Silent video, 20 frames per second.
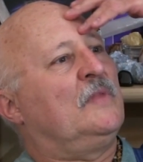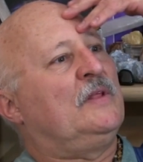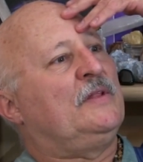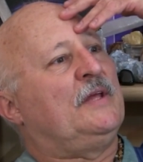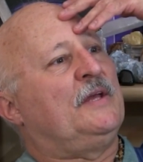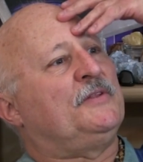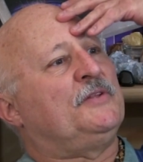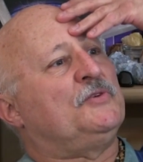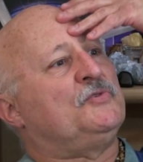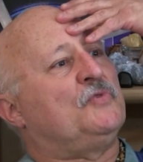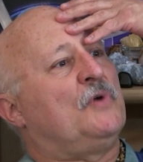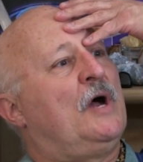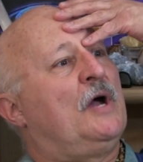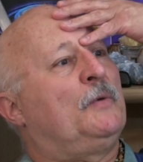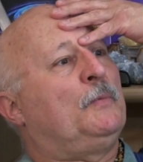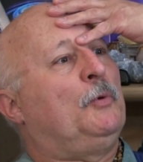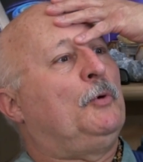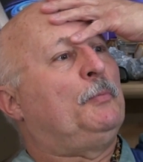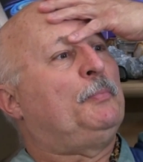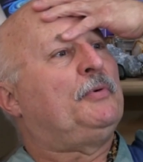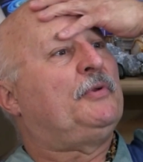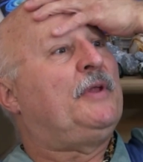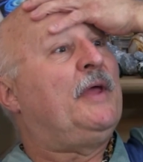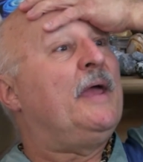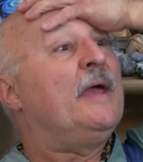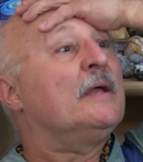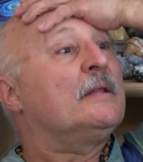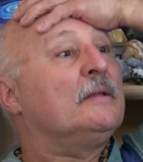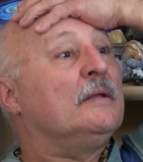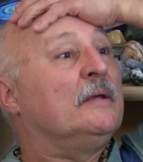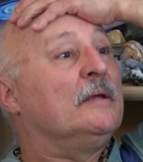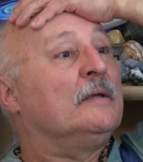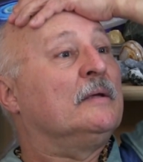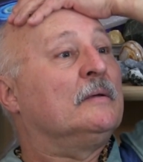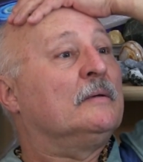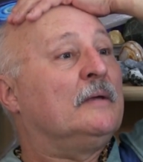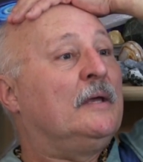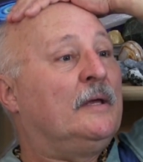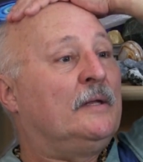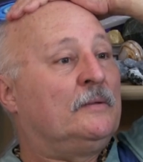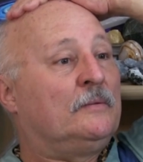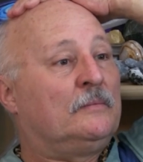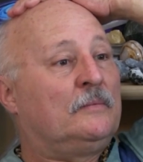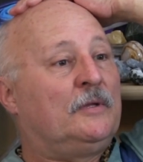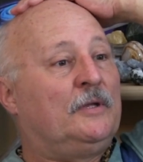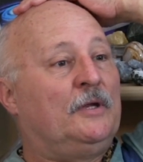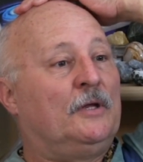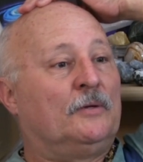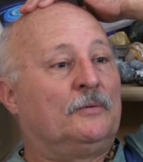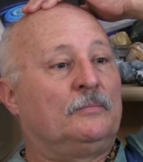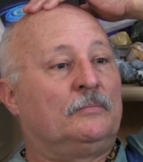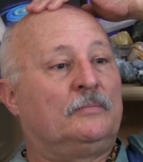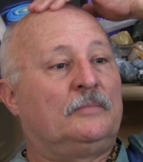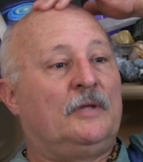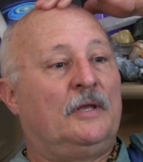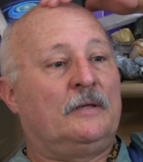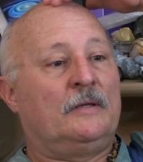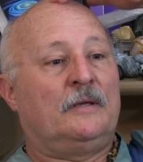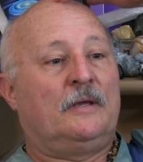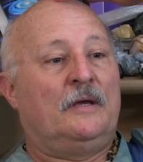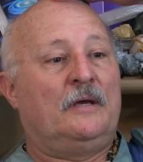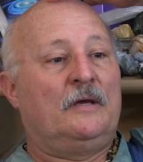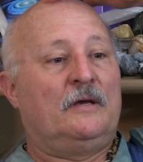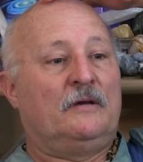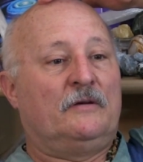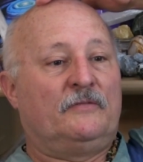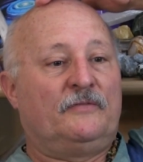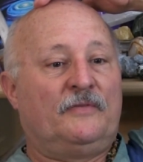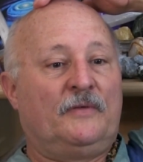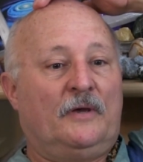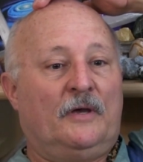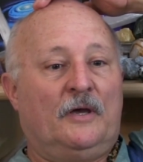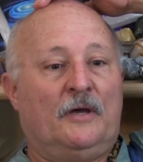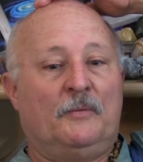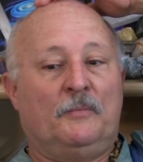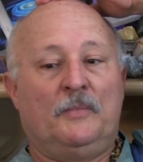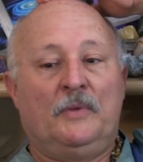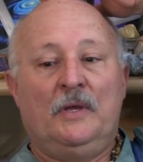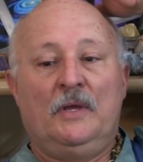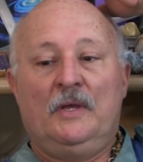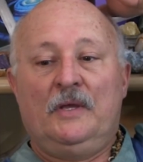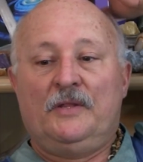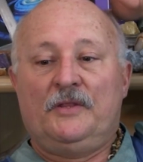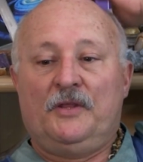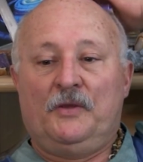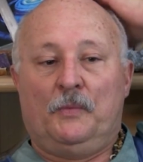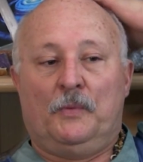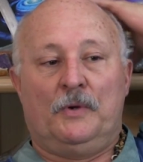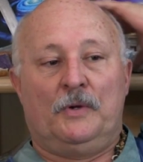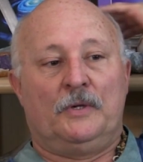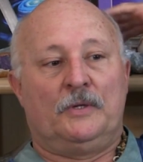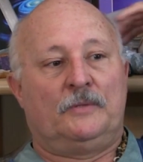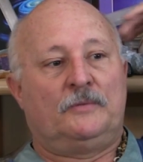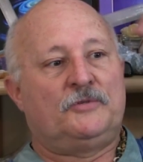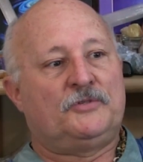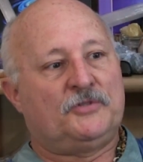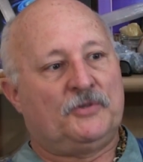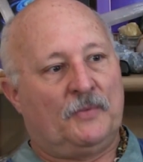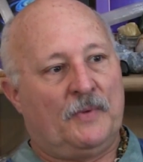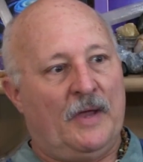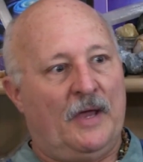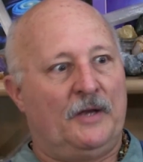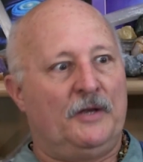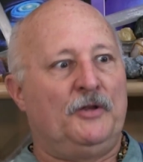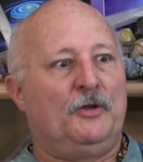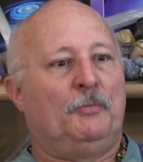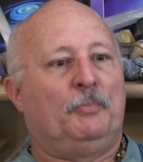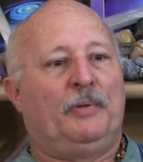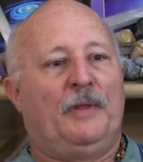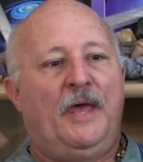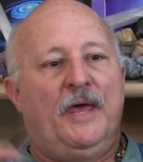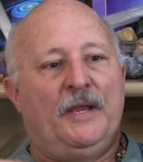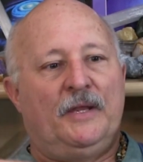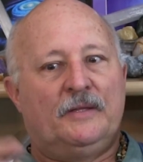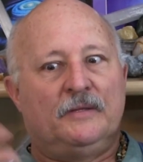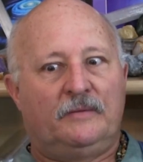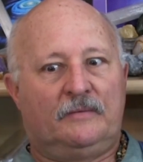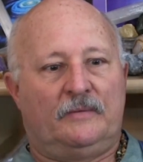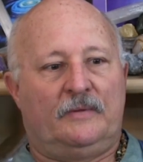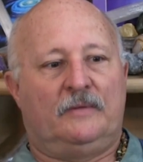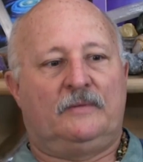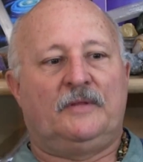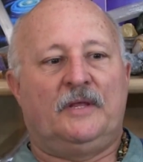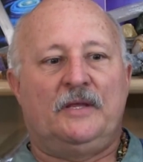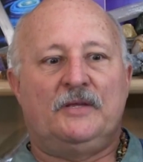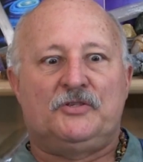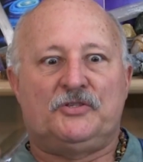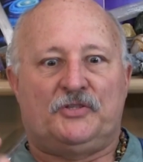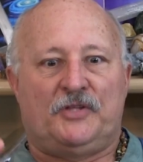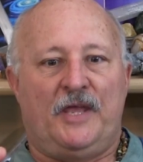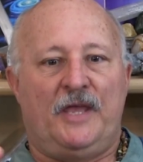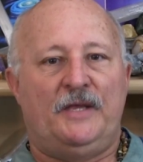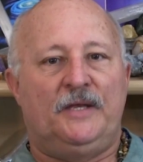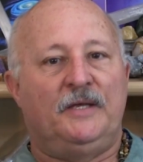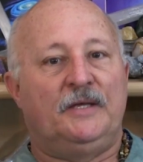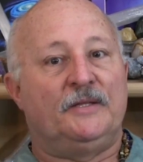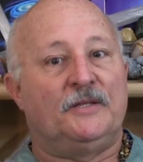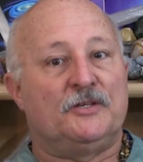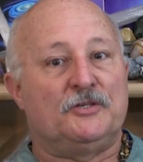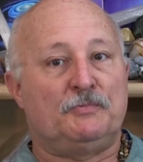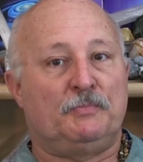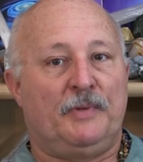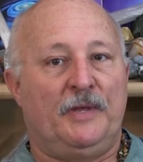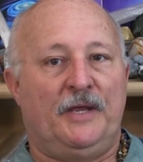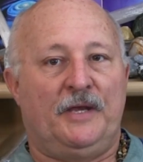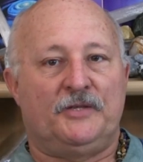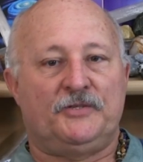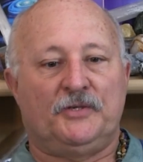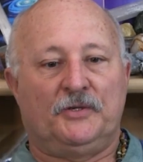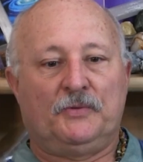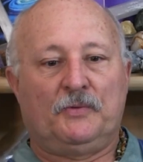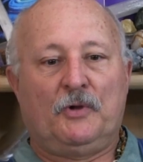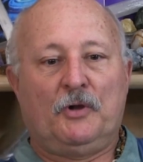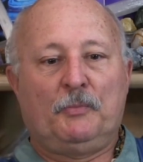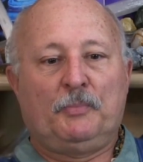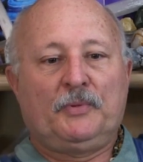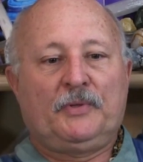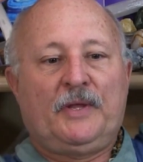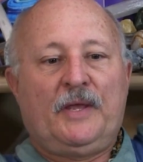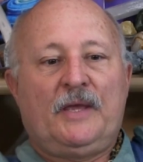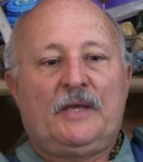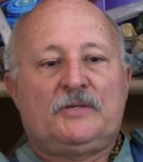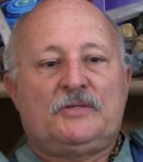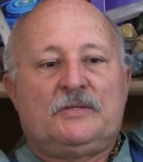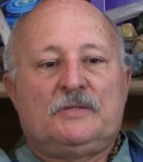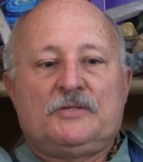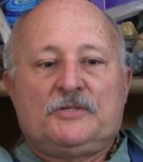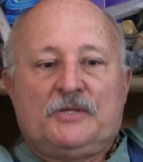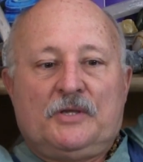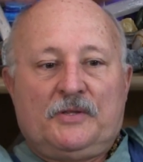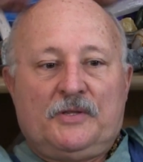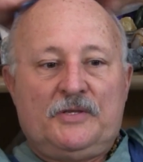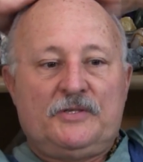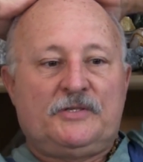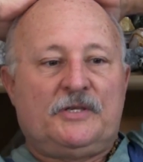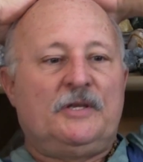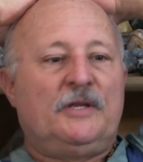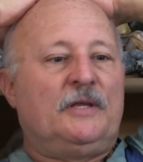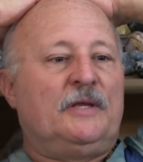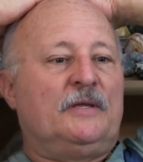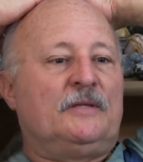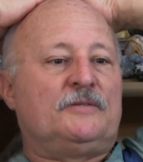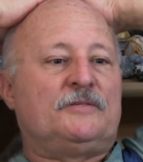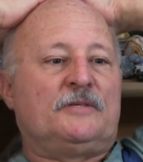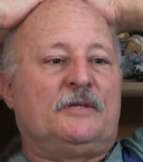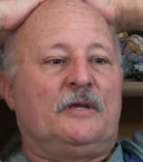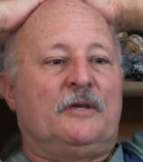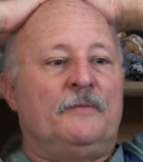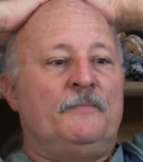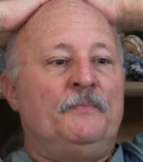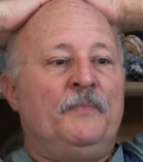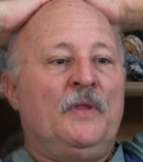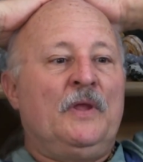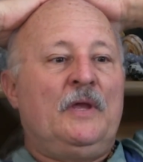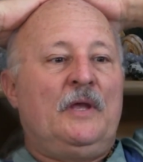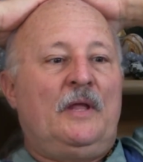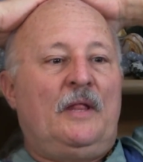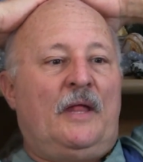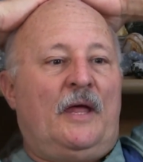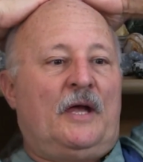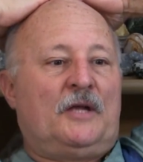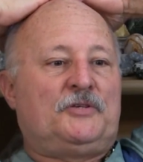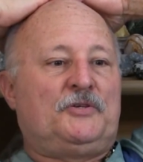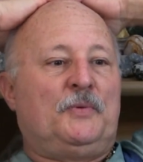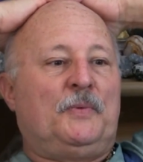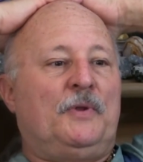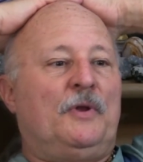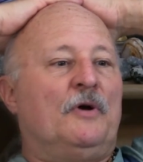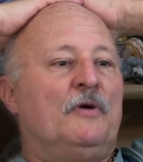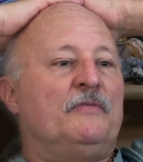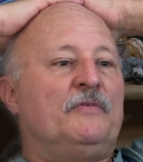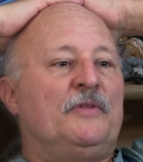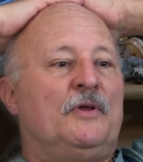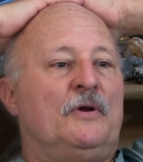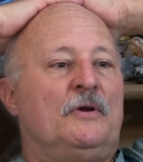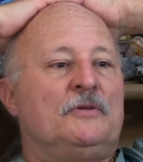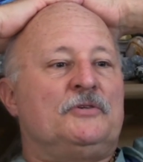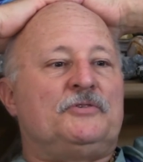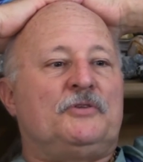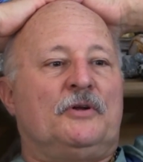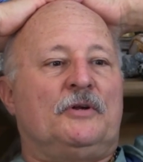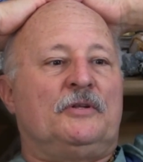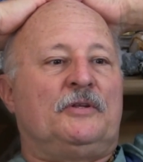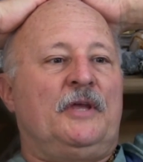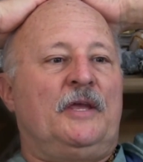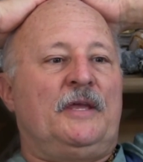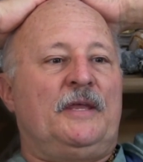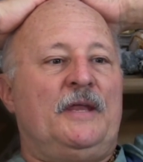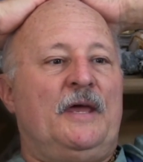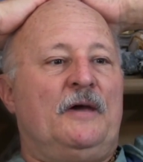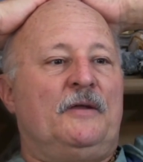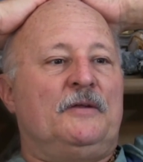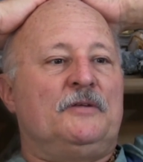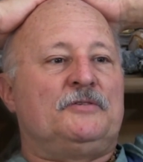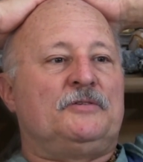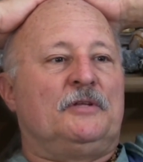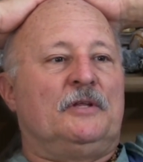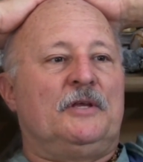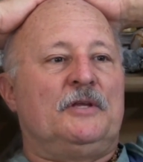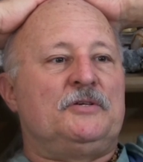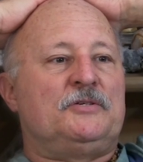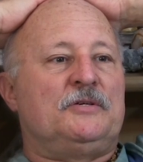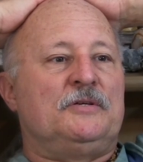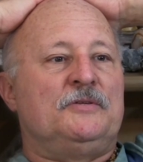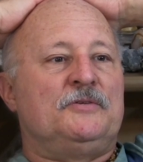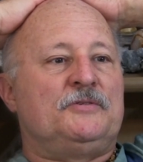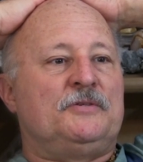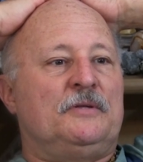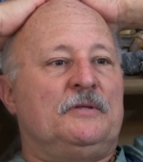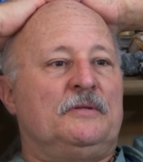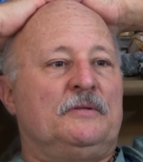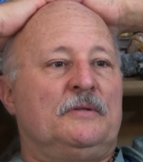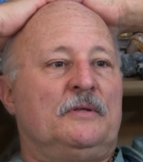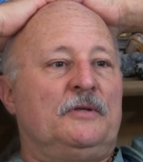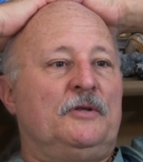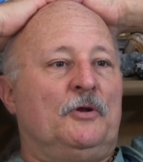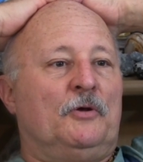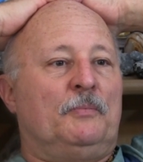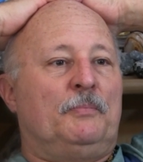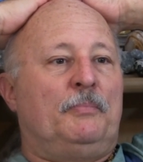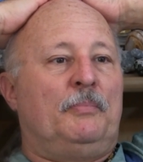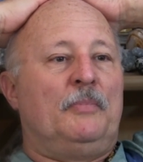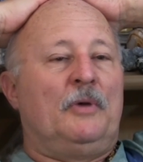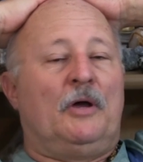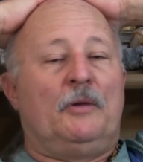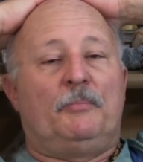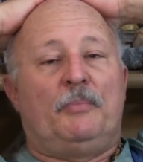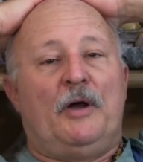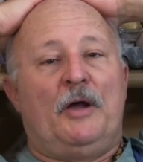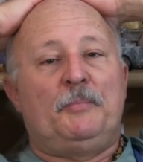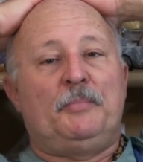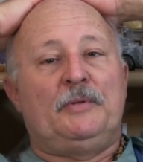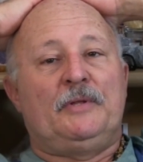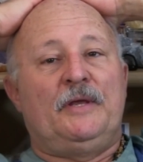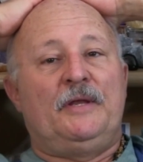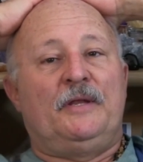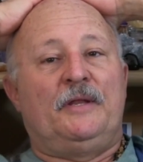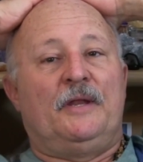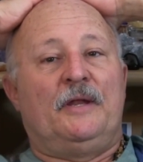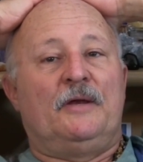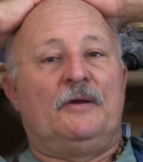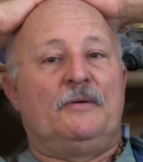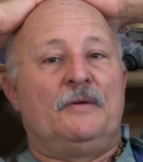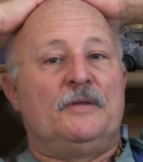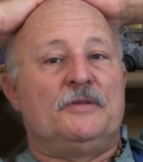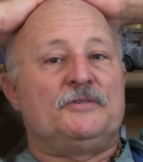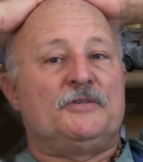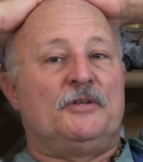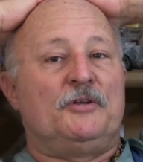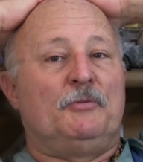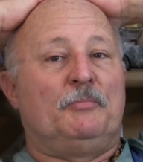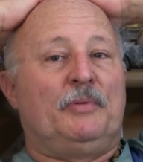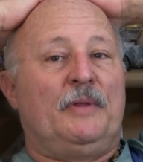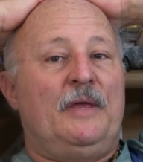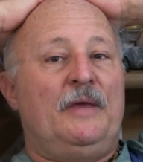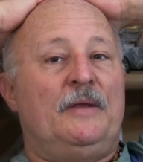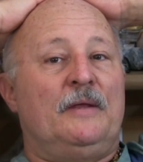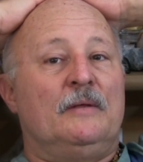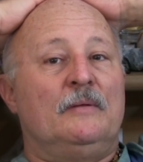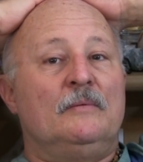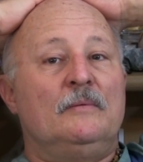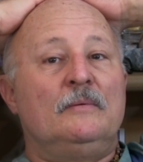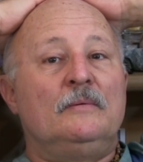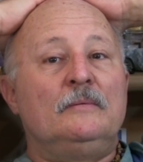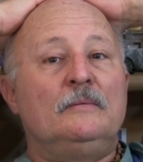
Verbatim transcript: that the Drachk were protecting and you know taking care of. Um, they weren't surrounding the planet. They stated this planet's under our protection. So these idiots uh, actually went over there and started taking out installations and you know uh, populated areas on the planet